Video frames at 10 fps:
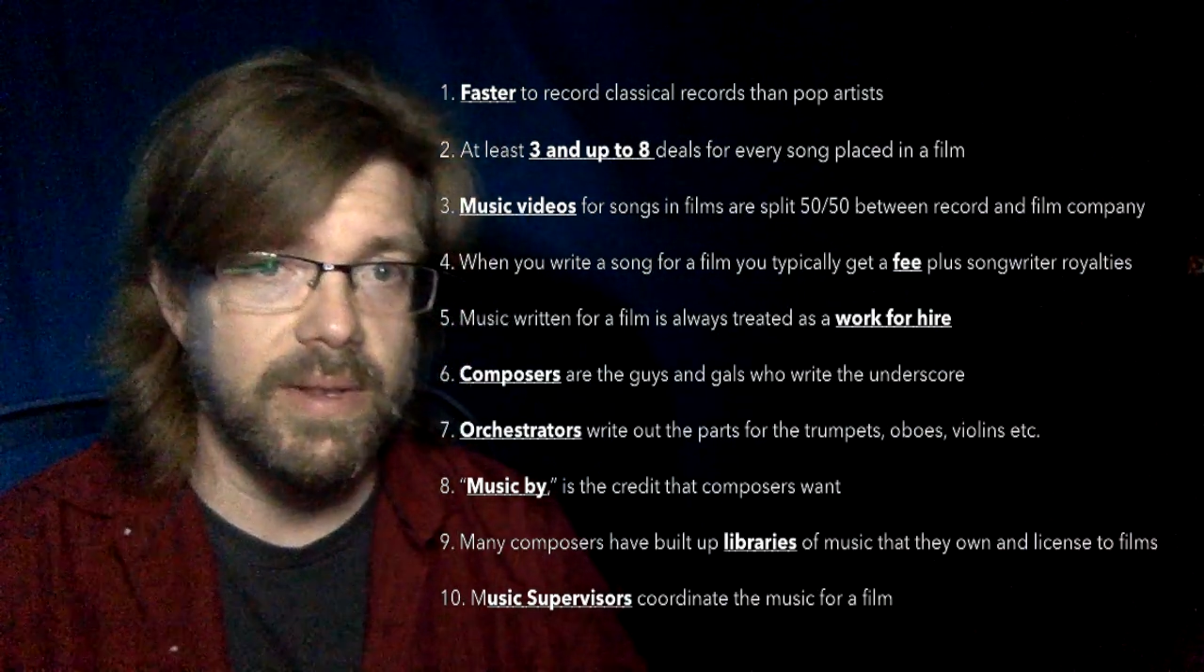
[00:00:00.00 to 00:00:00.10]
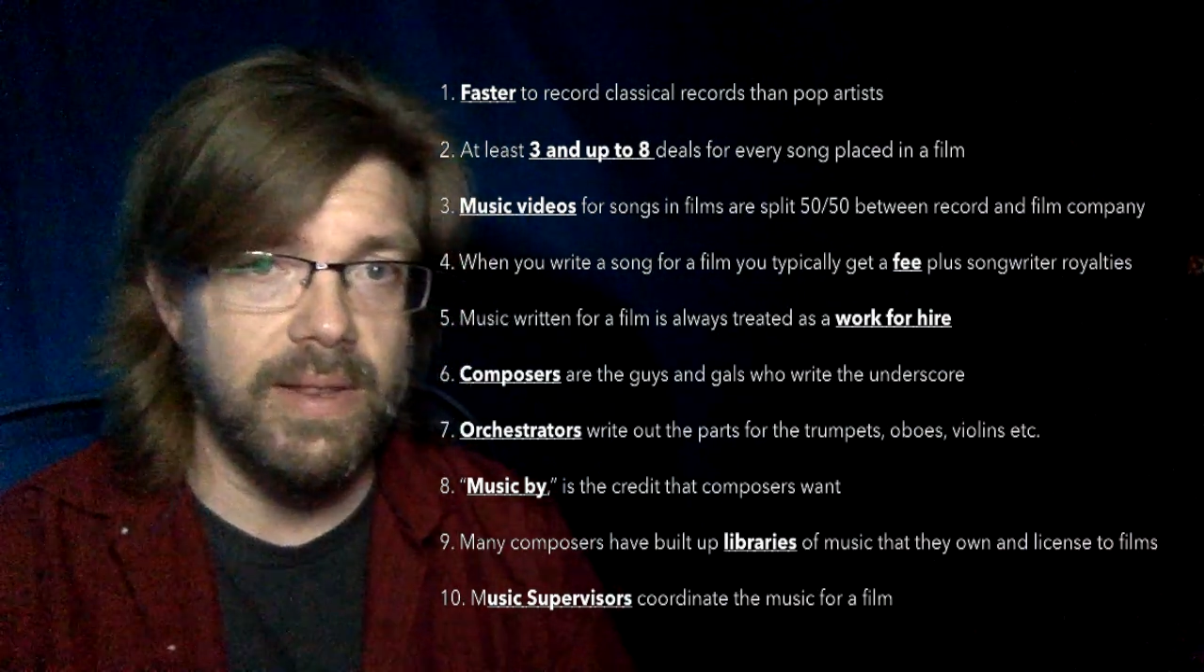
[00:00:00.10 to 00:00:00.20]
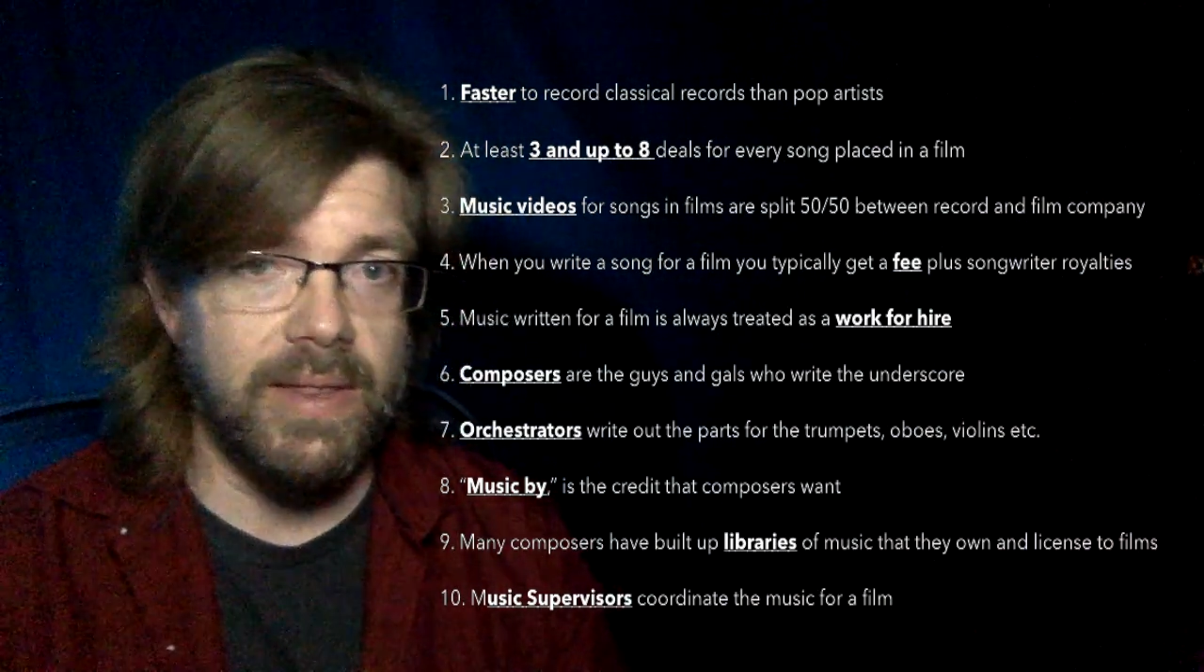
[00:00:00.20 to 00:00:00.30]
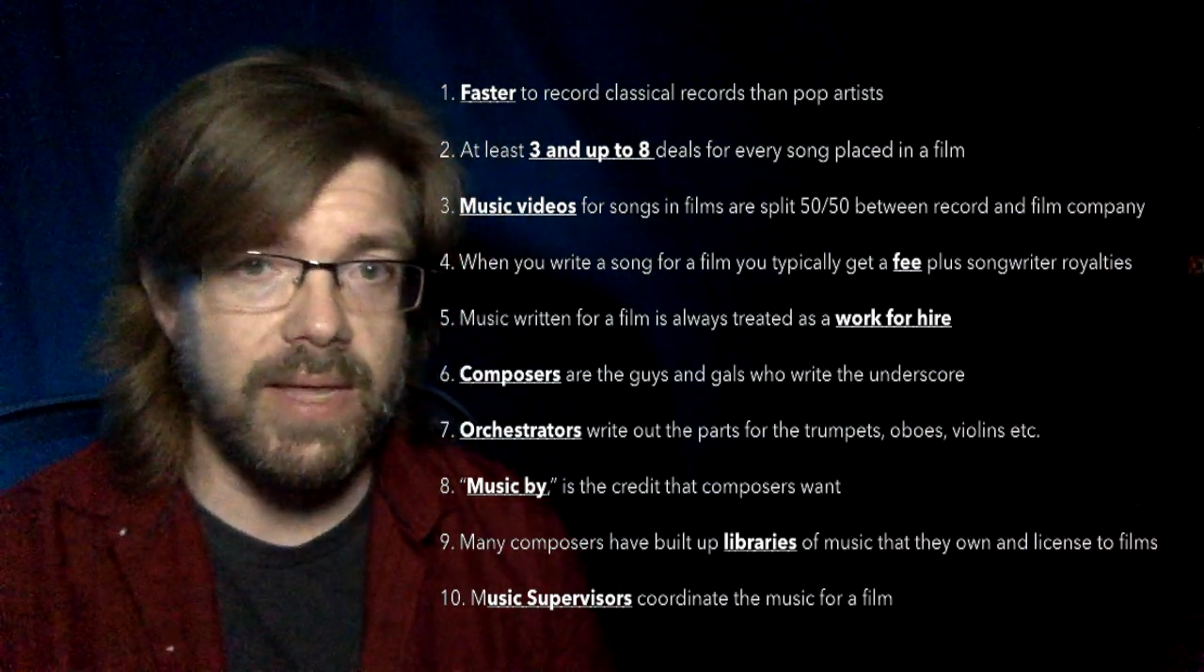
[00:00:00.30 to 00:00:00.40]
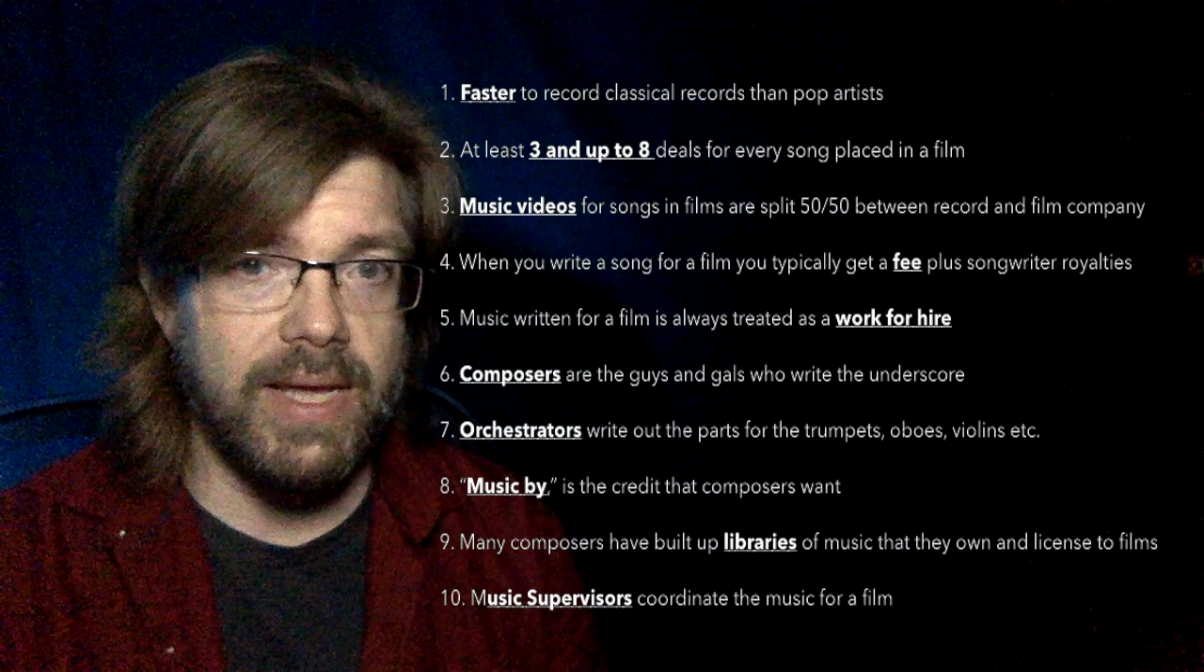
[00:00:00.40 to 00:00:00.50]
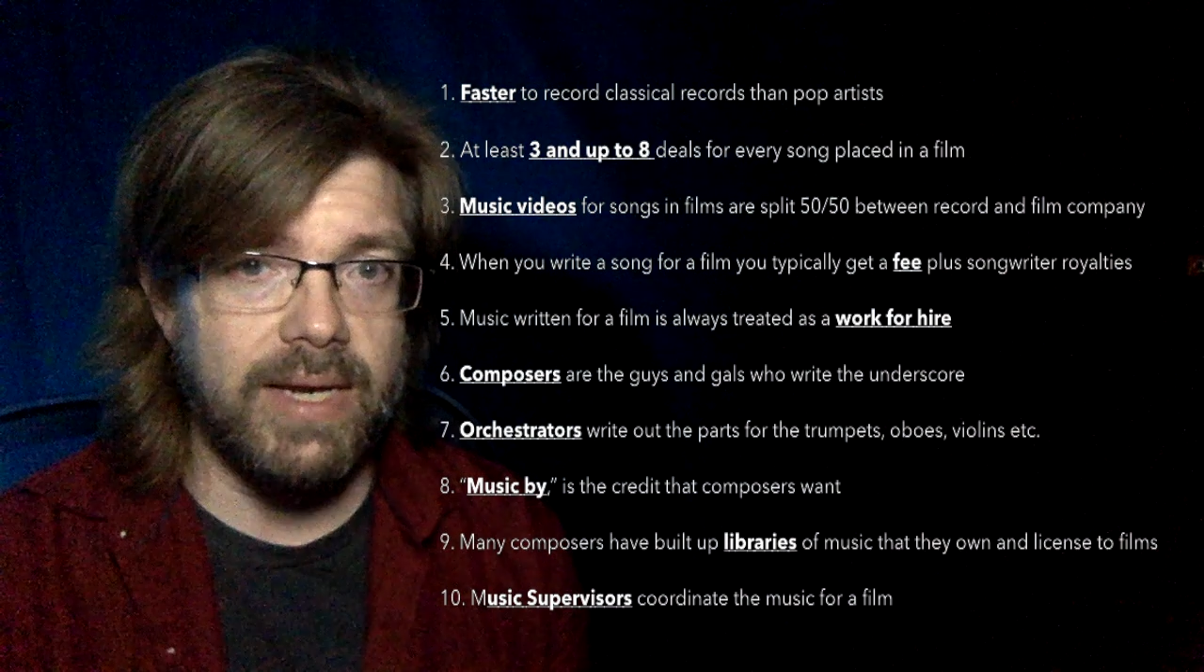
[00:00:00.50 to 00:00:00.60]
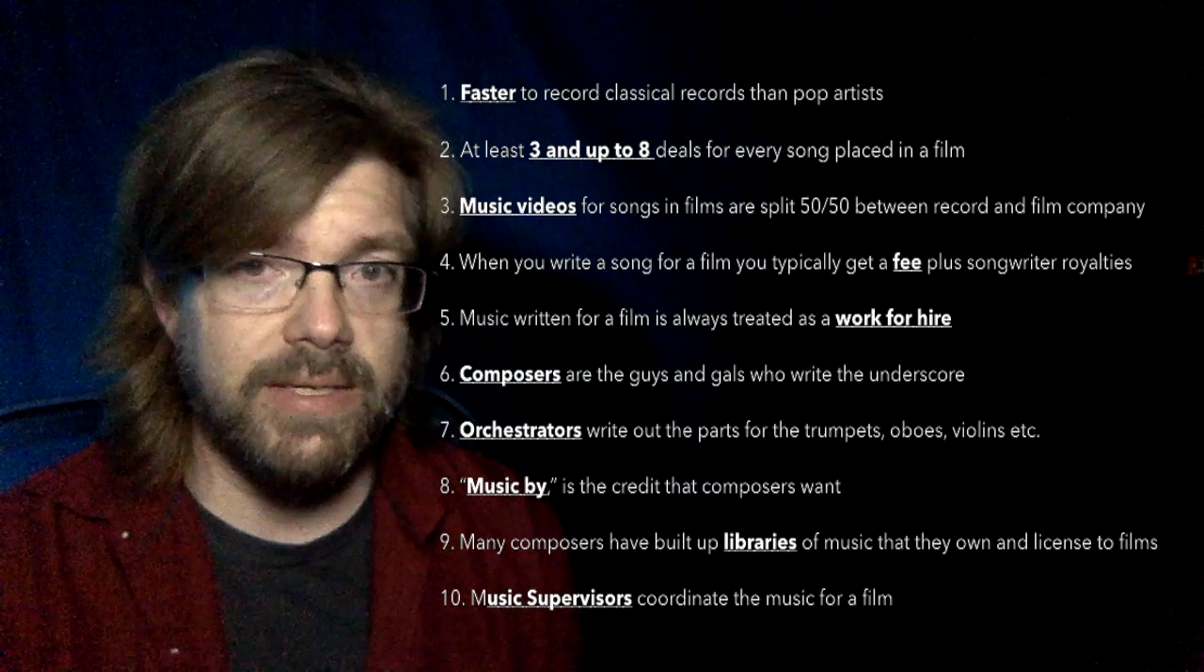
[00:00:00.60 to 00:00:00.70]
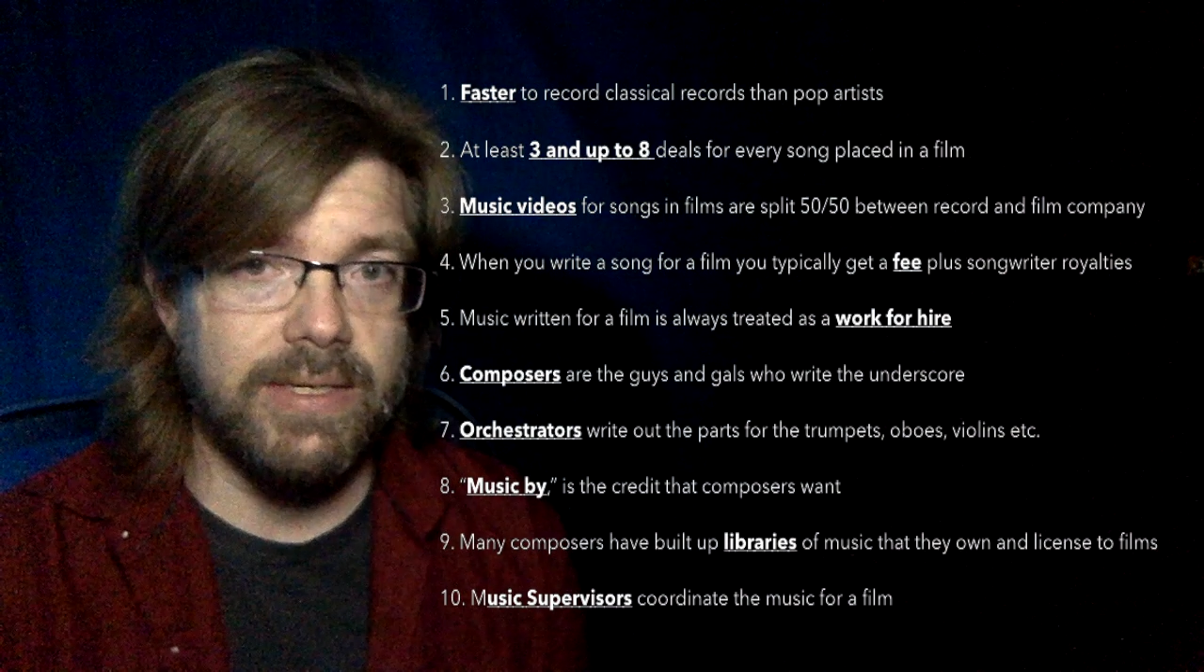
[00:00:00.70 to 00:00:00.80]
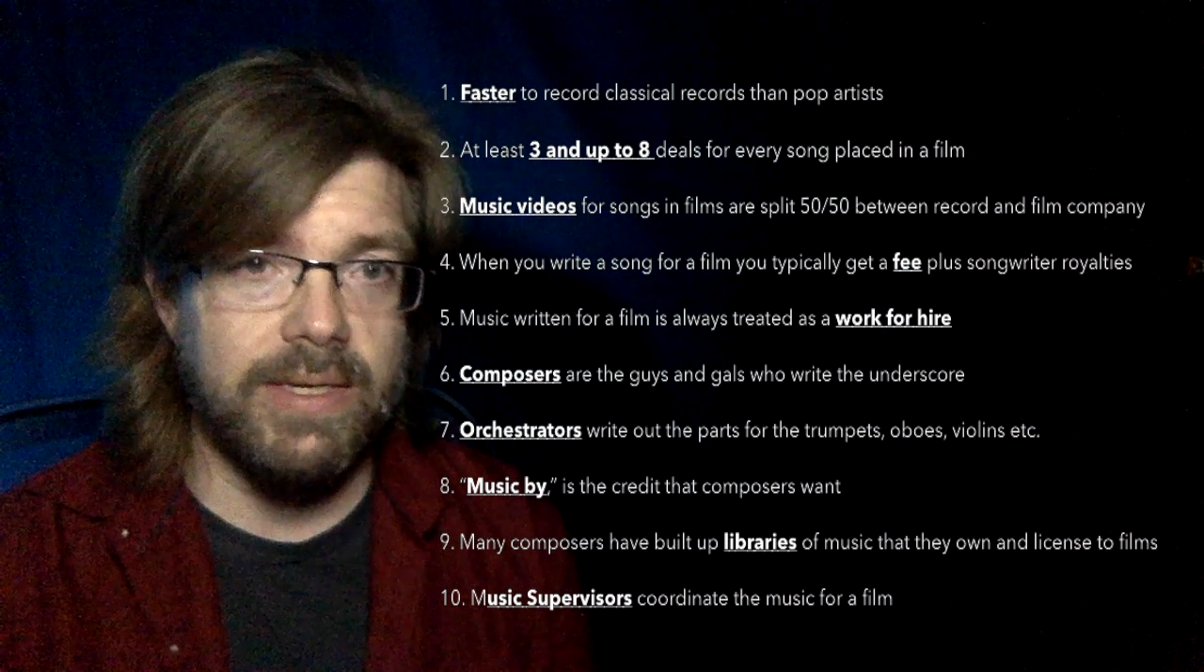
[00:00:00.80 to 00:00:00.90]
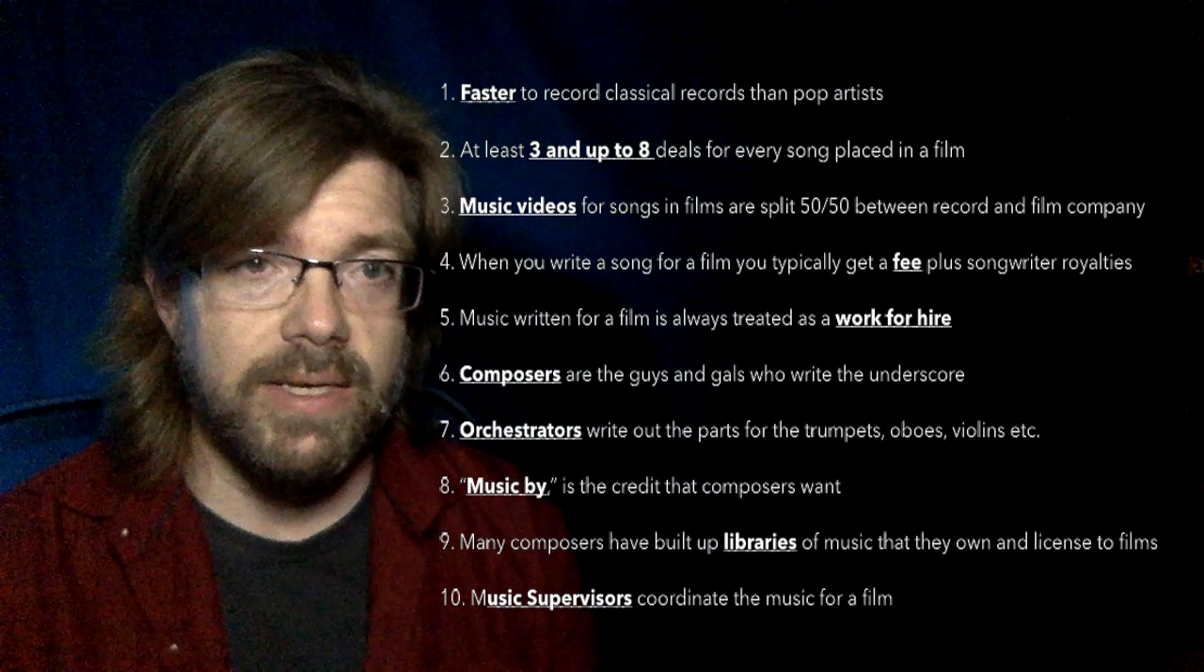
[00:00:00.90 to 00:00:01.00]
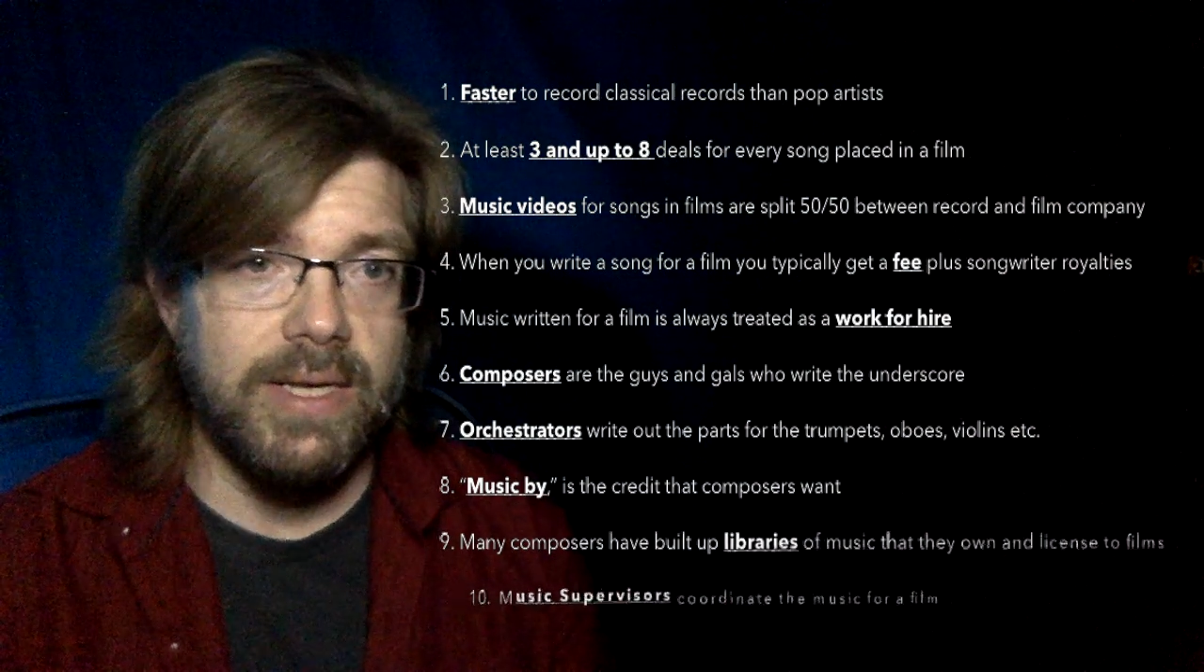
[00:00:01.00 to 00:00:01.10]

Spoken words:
that is